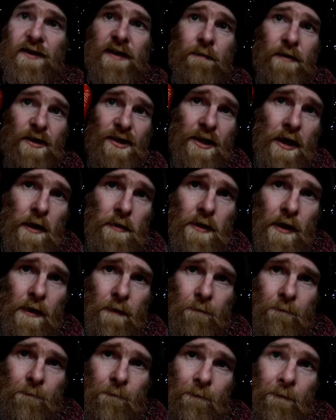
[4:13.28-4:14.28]
too much
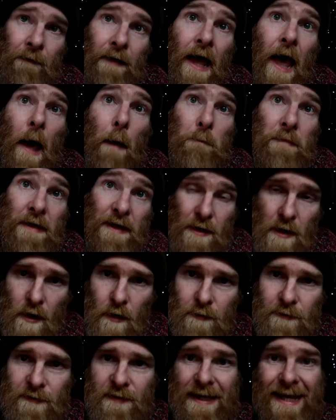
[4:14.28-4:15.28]
cocoa
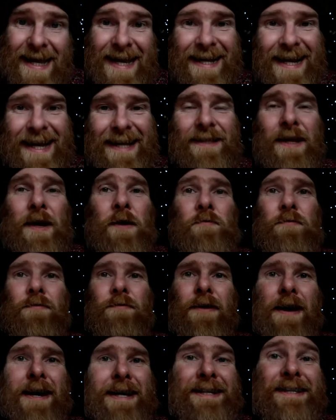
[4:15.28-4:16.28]
because it is a
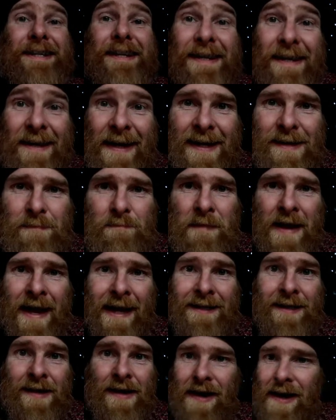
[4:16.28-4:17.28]
right
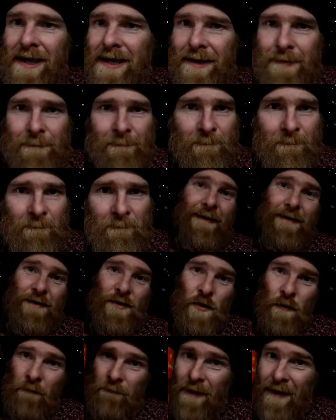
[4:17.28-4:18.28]
nightmare to clear.
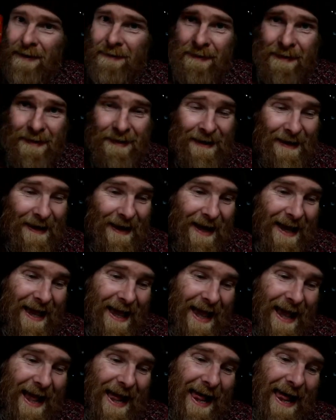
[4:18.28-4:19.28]
You'll find that
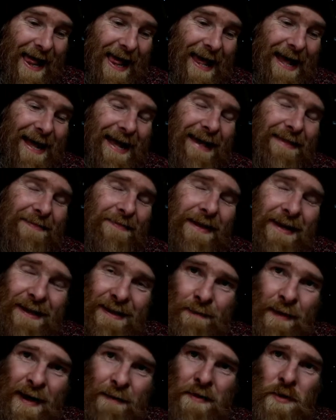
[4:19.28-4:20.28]

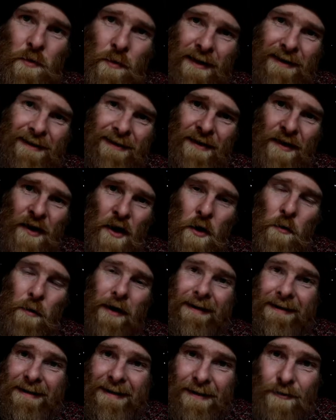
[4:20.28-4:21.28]
this might be quite slow
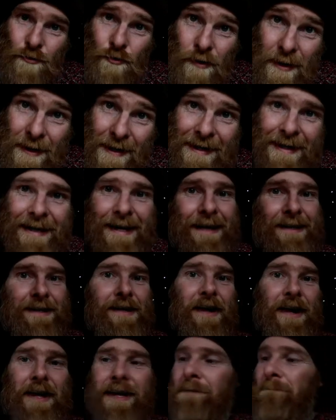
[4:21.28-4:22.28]
and tricky
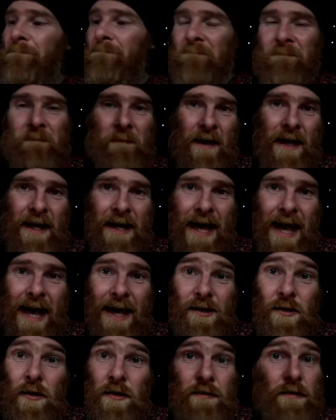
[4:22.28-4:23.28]
to clear,
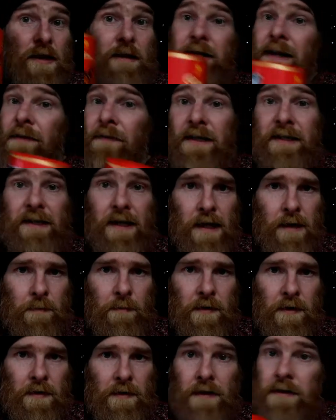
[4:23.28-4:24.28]
so give it time.
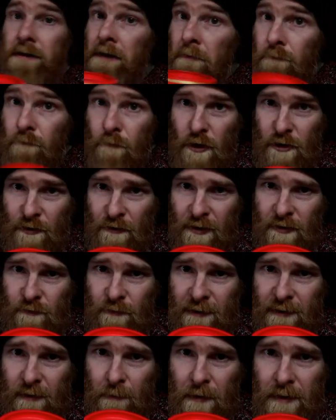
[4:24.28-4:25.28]
Don't rush
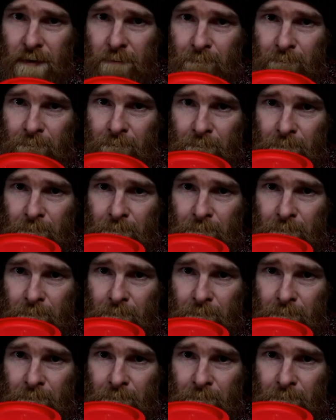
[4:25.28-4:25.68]
this recipe